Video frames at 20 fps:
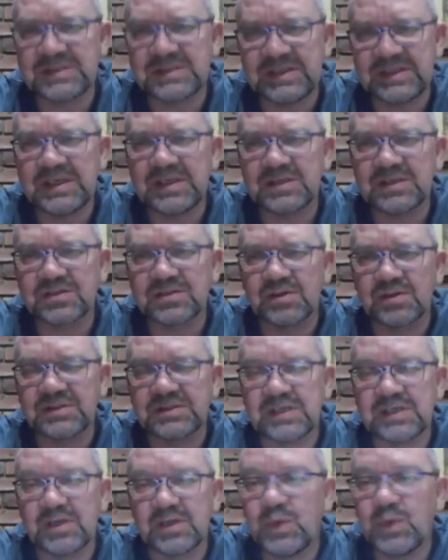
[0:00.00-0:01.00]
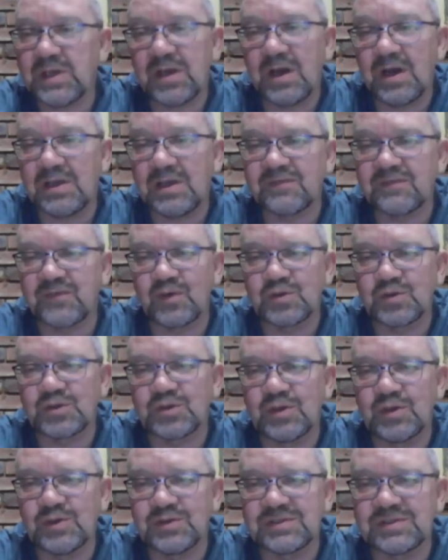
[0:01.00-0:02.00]
a serious concern. We can't afford
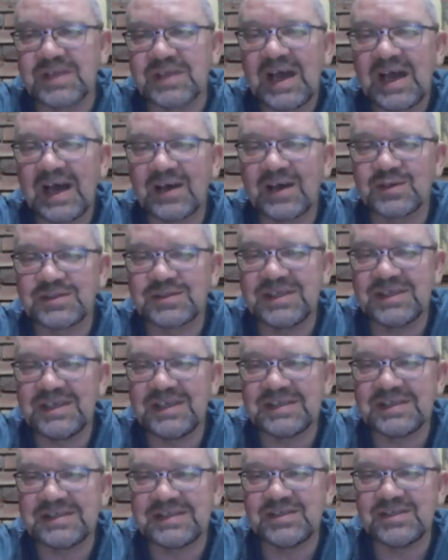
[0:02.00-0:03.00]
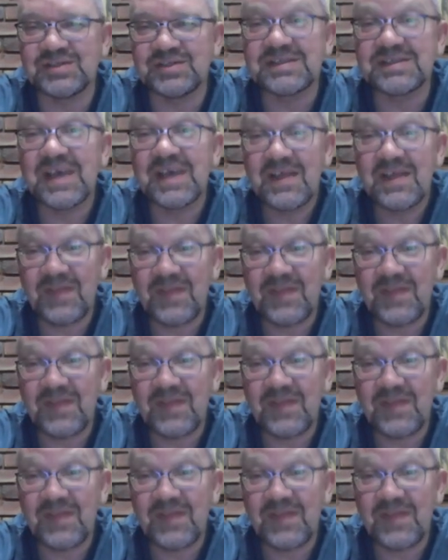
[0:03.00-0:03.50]
to lose our senior teachers.